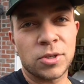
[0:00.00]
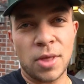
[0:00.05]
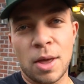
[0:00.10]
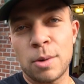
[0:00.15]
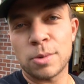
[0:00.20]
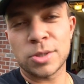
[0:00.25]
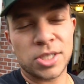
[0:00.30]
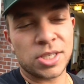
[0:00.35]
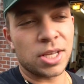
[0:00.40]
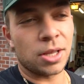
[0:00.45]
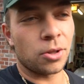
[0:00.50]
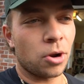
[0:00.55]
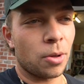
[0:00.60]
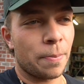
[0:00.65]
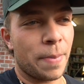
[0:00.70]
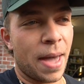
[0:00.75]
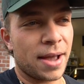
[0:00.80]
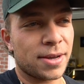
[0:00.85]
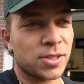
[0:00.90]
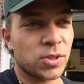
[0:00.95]
that was just a little
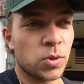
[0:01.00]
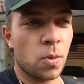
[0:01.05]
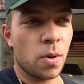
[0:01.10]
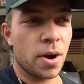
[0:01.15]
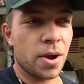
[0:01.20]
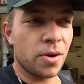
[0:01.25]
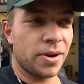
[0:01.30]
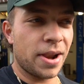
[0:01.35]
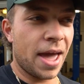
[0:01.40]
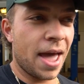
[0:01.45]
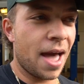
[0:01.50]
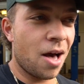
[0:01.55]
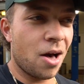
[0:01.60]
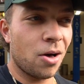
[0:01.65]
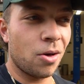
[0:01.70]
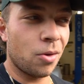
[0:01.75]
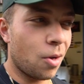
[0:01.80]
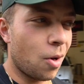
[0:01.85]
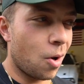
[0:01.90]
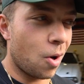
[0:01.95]
backstory on
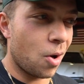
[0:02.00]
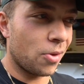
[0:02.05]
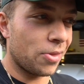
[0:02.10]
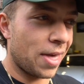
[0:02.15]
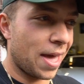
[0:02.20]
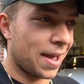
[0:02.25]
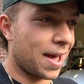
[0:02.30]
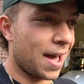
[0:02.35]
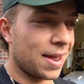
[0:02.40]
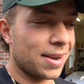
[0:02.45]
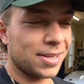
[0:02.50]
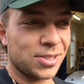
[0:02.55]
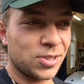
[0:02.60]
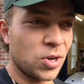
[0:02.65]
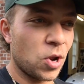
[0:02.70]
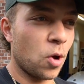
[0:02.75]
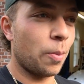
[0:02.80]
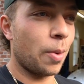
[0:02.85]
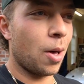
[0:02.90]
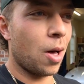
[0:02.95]
how all that kind of
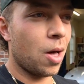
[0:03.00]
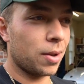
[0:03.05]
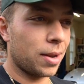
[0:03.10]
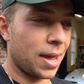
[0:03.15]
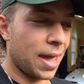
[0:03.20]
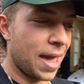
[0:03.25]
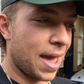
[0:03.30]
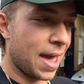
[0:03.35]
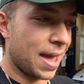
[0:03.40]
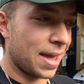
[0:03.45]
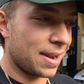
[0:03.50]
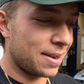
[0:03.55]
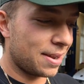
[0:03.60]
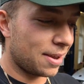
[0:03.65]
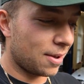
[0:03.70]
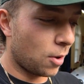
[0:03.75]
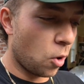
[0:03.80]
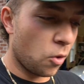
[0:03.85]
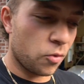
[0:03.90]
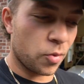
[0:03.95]
snowballed.
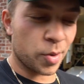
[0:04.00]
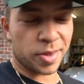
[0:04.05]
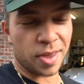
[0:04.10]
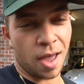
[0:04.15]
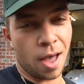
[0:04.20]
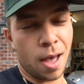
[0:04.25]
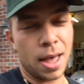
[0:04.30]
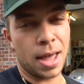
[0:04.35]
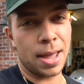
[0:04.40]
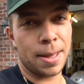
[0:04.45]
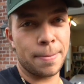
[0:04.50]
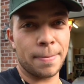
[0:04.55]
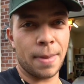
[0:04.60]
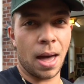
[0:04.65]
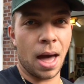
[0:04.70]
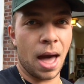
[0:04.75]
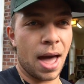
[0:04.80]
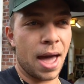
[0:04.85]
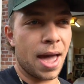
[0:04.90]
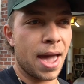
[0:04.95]
And over time,
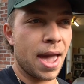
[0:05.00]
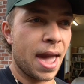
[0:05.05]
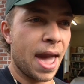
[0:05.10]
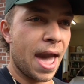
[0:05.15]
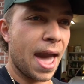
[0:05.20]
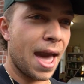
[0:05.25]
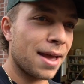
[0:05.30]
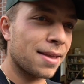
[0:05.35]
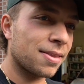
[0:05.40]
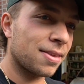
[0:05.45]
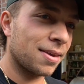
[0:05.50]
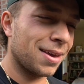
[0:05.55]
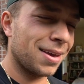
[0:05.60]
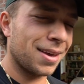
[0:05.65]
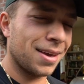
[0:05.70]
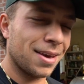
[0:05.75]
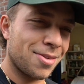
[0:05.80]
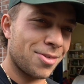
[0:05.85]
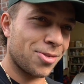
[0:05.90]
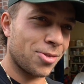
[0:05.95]
I had
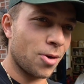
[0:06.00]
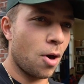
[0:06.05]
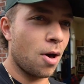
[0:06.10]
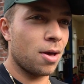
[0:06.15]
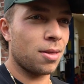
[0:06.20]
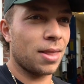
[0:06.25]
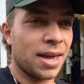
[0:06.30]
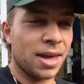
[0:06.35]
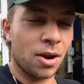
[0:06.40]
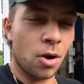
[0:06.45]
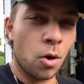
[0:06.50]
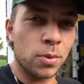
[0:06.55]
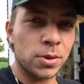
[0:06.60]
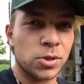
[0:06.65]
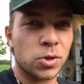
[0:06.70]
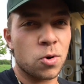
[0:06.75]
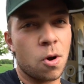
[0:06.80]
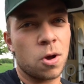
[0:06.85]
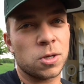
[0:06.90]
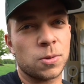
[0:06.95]
the thought, like it
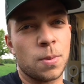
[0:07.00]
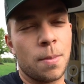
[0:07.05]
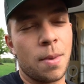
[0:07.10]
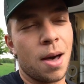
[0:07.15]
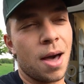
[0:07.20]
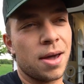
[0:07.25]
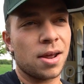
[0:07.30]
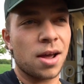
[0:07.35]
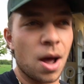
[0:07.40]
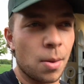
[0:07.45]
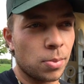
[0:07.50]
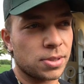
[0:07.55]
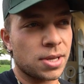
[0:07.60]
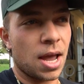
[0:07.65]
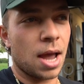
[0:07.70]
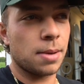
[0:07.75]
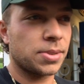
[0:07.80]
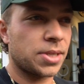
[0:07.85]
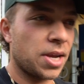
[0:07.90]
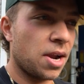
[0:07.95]
always crossed my mind a couple
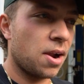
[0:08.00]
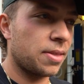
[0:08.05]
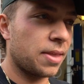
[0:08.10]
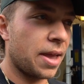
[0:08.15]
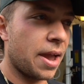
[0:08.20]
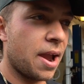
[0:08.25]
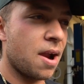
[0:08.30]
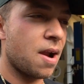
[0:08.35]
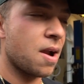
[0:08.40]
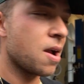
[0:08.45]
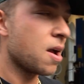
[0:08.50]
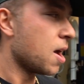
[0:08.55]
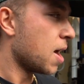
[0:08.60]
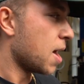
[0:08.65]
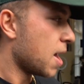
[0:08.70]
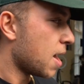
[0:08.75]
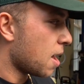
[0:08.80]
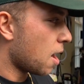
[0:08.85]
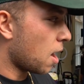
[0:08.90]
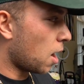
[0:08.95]
times here and there,
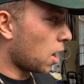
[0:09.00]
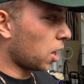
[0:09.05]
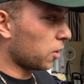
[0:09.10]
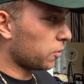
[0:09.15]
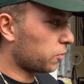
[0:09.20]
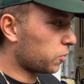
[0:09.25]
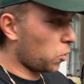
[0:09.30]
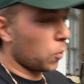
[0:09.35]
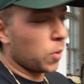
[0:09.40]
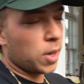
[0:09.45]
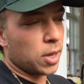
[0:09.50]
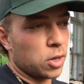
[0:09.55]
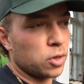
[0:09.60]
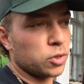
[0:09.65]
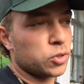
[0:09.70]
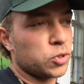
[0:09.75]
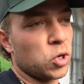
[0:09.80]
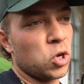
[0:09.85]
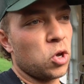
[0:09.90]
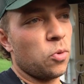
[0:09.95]
of doing
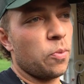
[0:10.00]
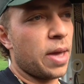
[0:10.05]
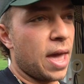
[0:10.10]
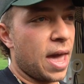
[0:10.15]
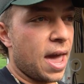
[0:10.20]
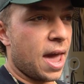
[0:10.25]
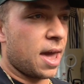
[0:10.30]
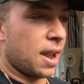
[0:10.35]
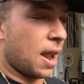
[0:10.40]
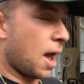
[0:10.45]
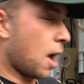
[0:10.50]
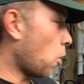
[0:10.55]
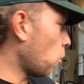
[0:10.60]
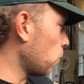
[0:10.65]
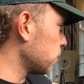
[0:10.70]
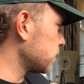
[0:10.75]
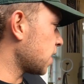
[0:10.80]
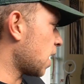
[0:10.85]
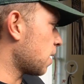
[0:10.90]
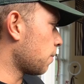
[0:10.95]
YouTube. And I
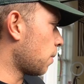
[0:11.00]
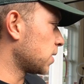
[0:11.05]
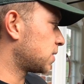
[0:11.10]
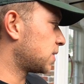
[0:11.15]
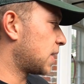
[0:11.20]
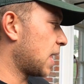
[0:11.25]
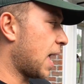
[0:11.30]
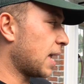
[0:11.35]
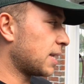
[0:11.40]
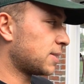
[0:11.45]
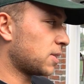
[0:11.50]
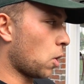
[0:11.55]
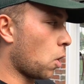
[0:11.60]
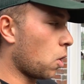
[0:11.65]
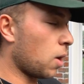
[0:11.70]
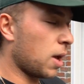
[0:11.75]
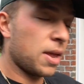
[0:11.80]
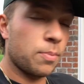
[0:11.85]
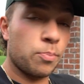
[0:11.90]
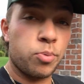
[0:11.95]
always had Mustangs.
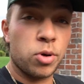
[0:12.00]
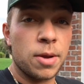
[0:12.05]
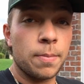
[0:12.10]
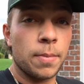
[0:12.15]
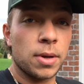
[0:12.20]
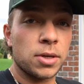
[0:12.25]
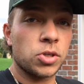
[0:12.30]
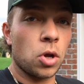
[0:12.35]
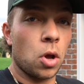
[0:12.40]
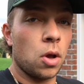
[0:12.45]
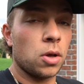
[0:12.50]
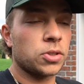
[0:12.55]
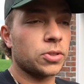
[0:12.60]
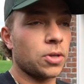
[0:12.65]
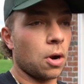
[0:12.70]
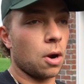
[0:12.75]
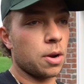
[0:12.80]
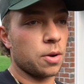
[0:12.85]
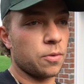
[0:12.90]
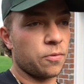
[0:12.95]
It pretty much all
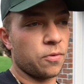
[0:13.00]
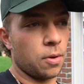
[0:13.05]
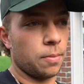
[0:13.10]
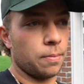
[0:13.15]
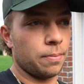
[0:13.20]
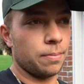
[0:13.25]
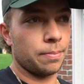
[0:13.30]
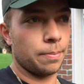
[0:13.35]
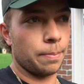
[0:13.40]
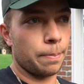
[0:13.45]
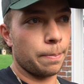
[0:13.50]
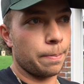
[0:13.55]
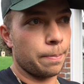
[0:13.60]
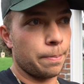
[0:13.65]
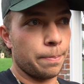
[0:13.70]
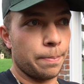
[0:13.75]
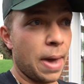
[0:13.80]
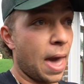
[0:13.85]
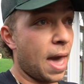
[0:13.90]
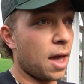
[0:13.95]
started from
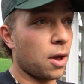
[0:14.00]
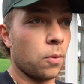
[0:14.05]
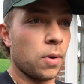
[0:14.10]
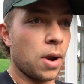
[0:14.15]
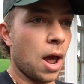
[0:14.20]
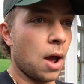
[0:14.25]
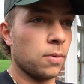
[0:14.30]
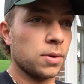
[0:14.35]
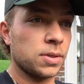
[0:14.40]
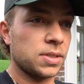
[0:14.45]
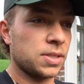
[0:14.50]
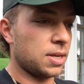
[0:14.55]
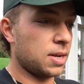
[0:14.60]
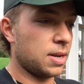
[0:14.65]
back when I was